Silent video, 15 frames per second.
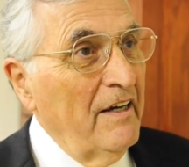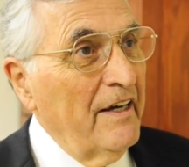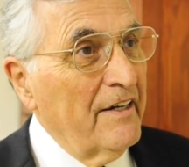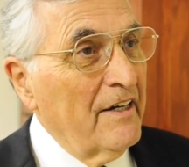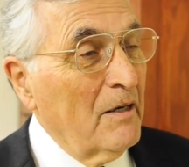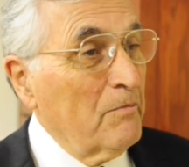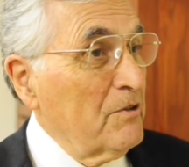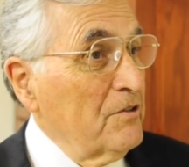
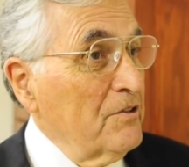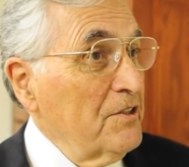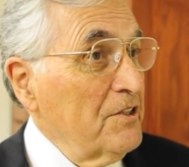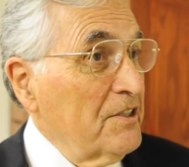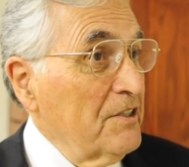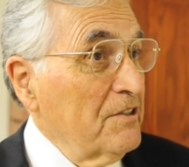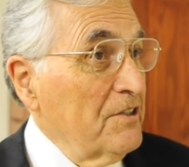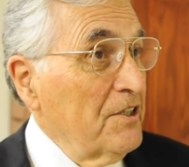and
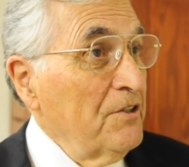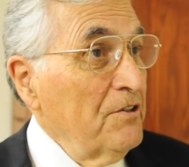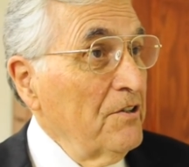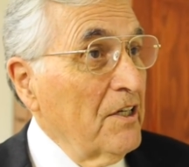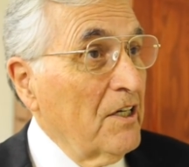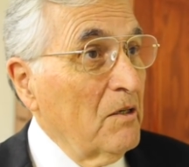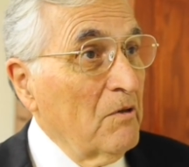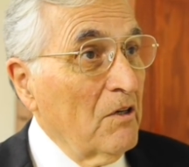opportunities continue
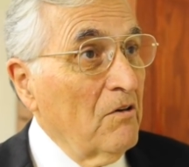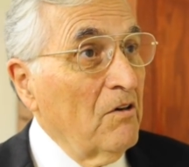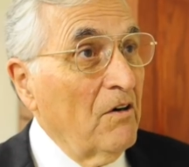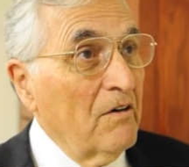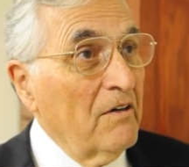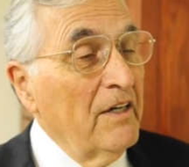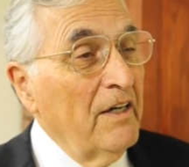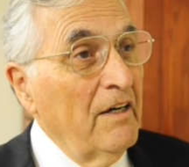to come
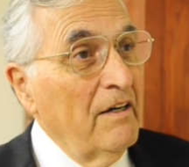along.